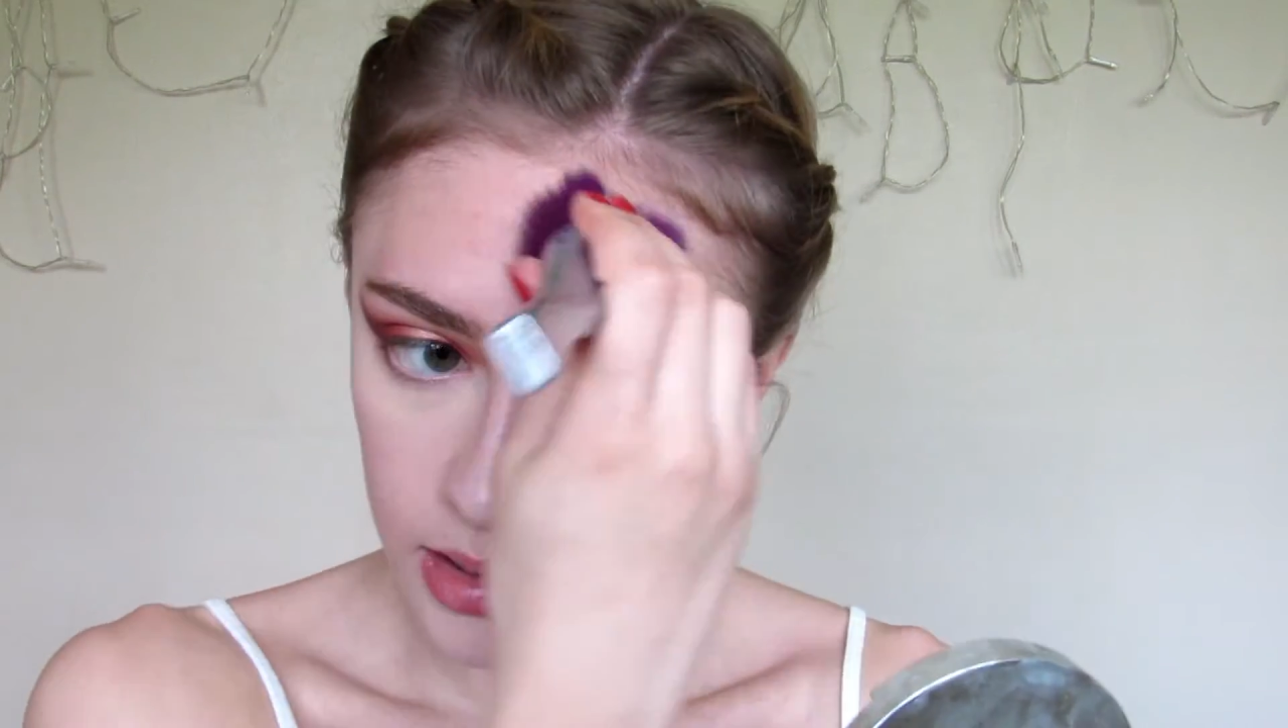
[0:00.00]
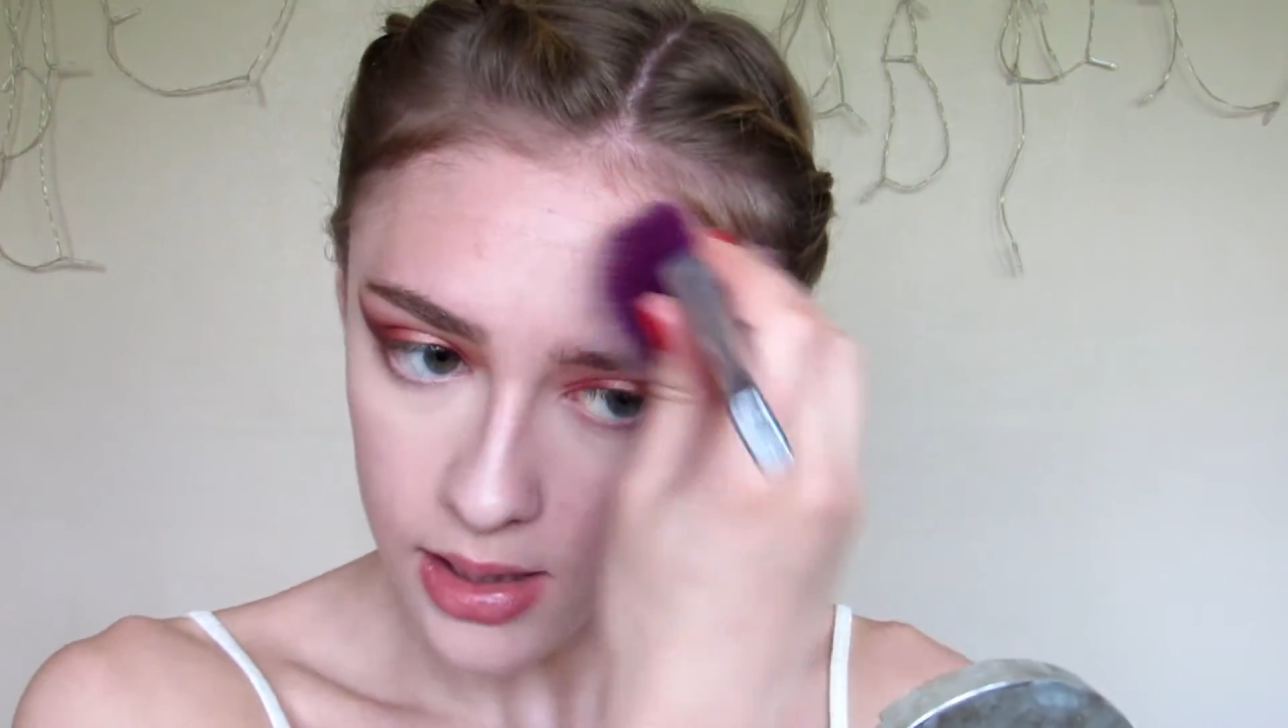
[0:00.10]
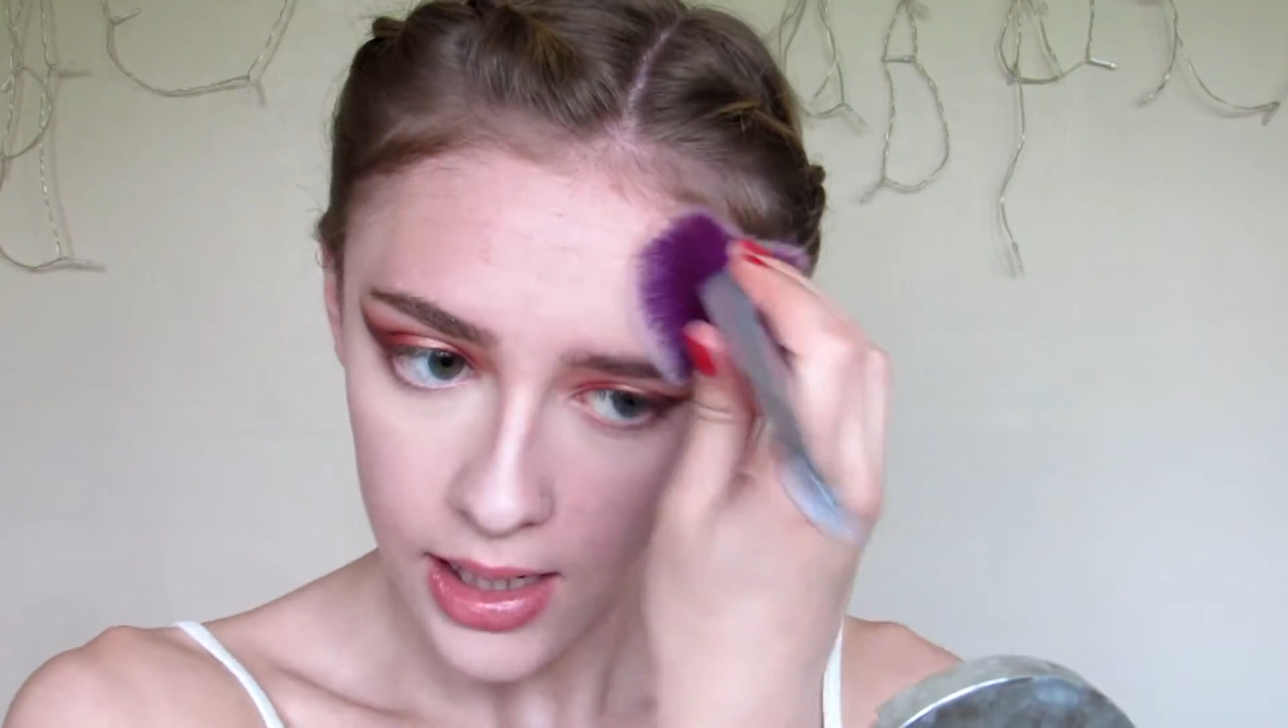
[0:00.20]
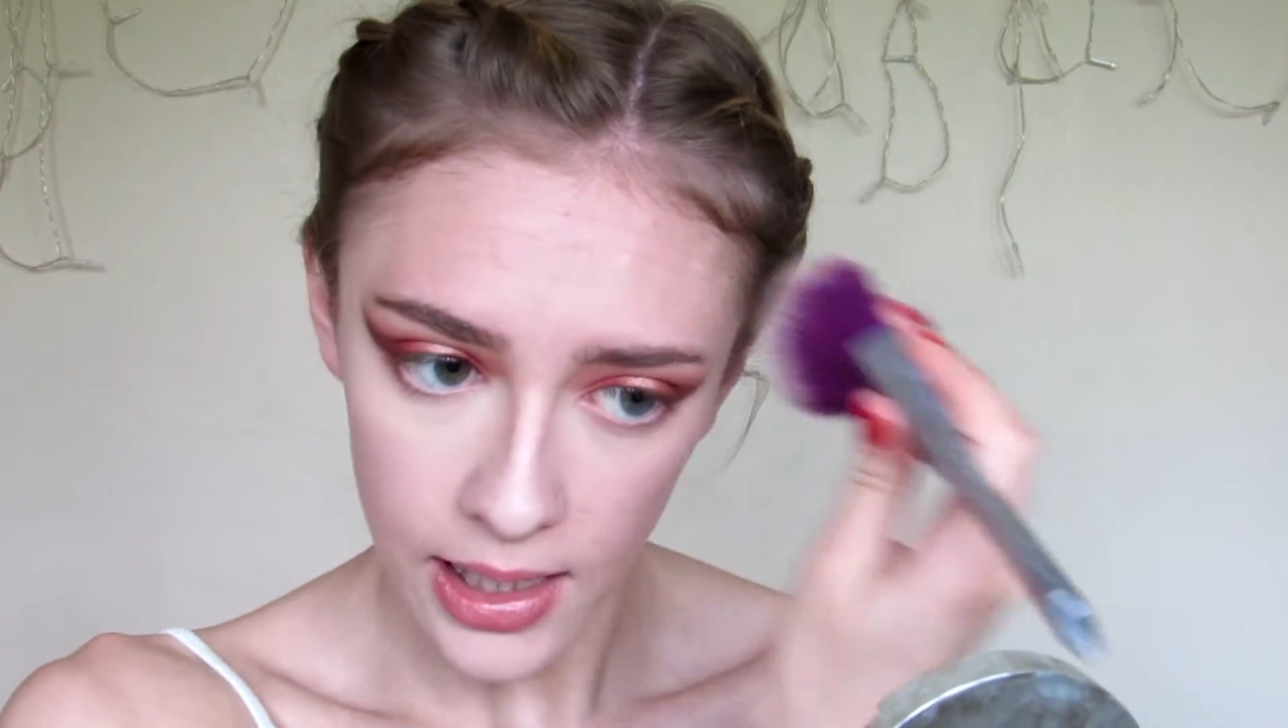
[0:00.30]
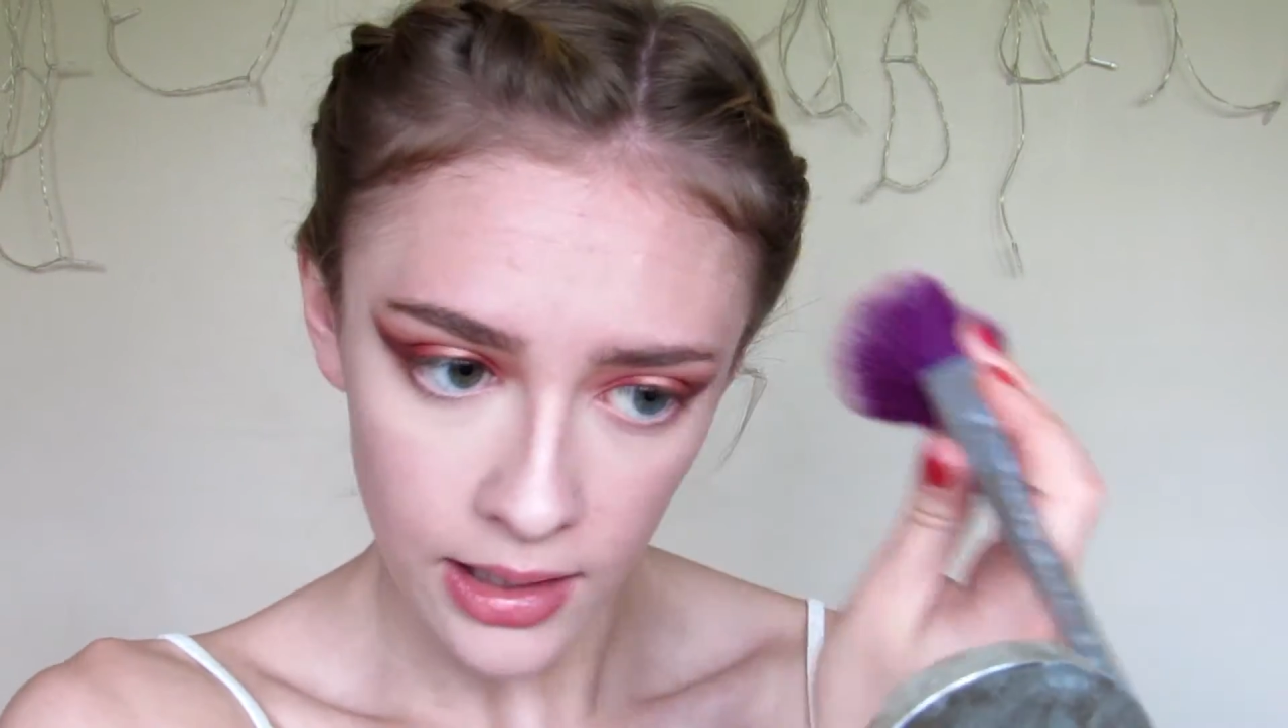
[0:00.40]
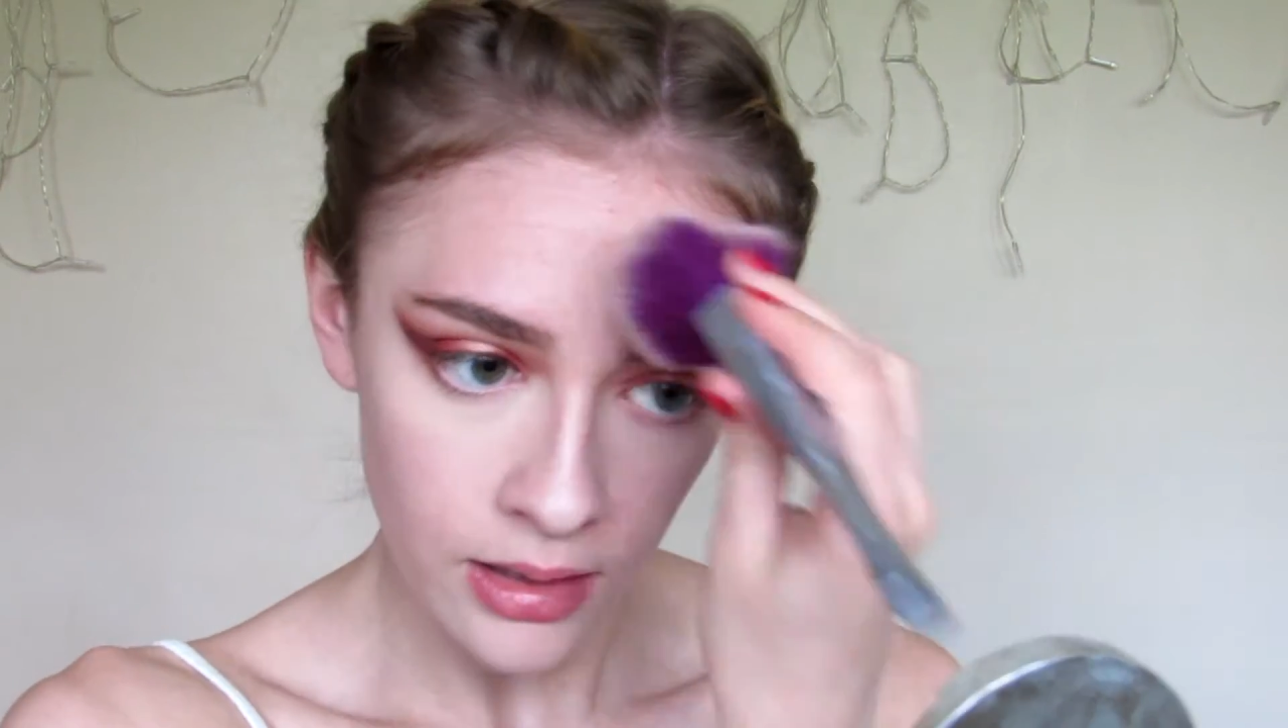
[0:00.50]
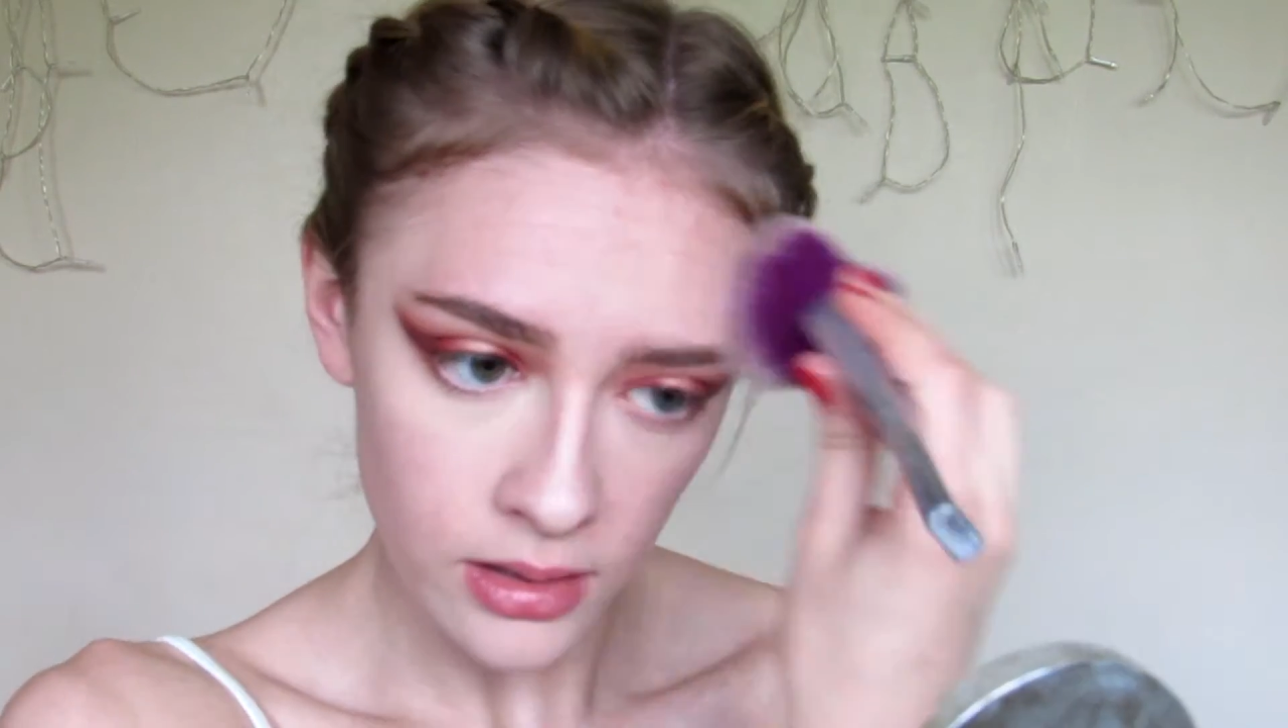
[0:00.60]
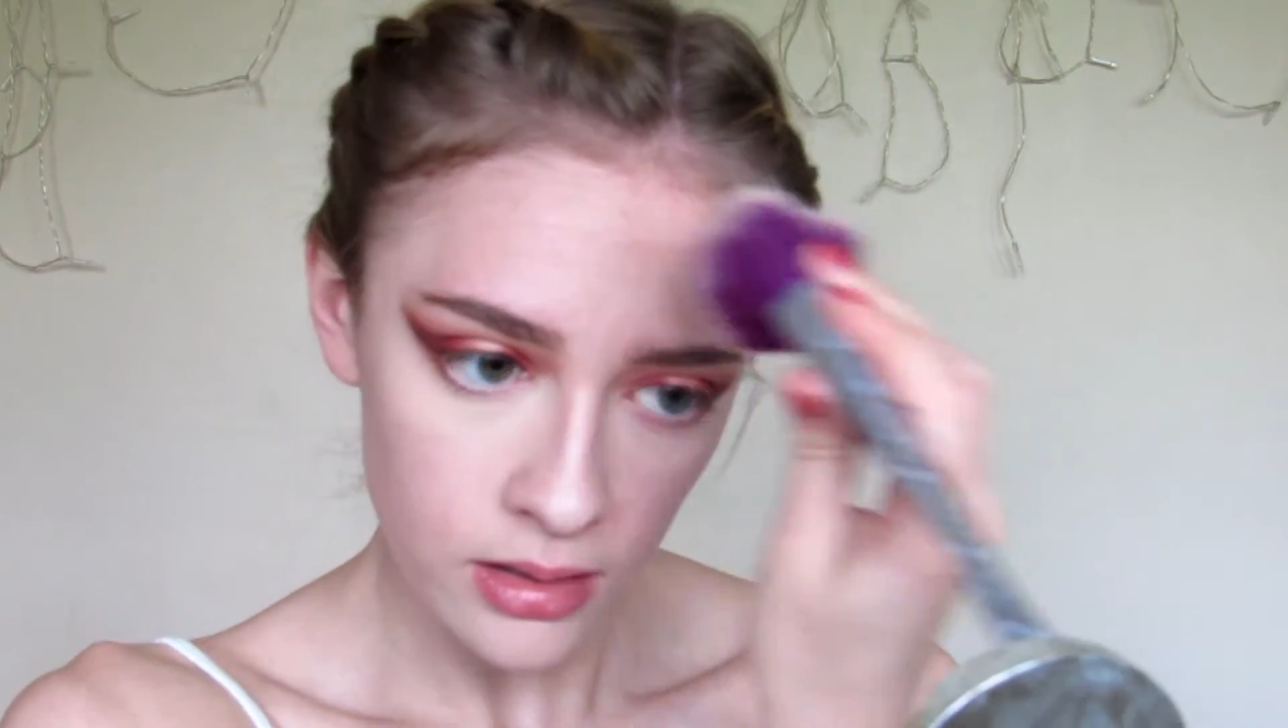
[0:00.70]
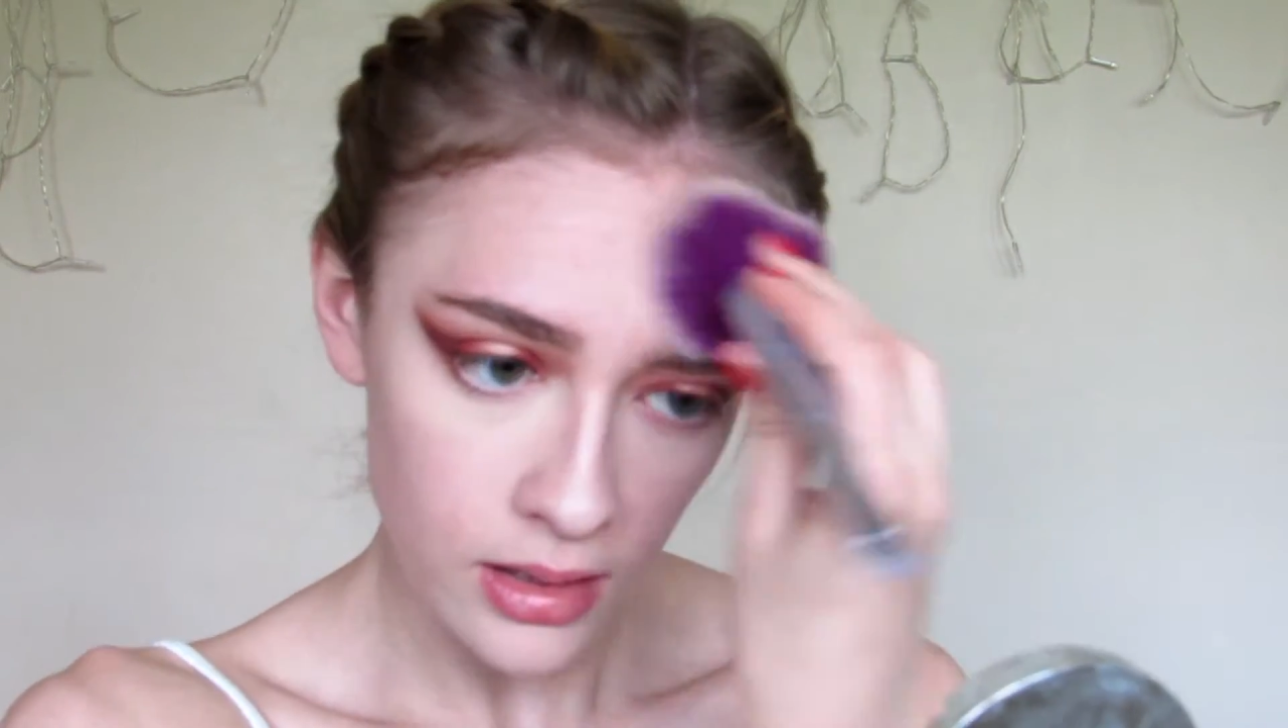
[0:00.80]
laying